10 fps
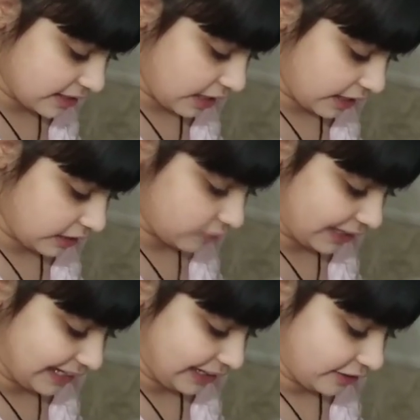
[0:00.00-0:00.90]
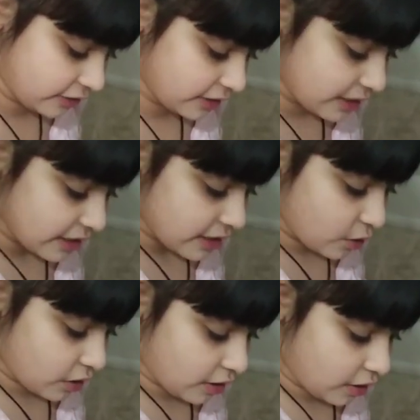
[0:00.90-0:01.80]
line right here
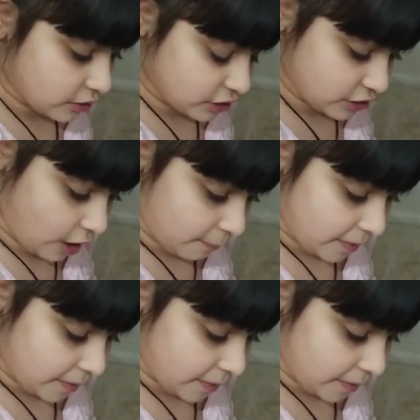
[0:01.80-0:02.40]
on the top,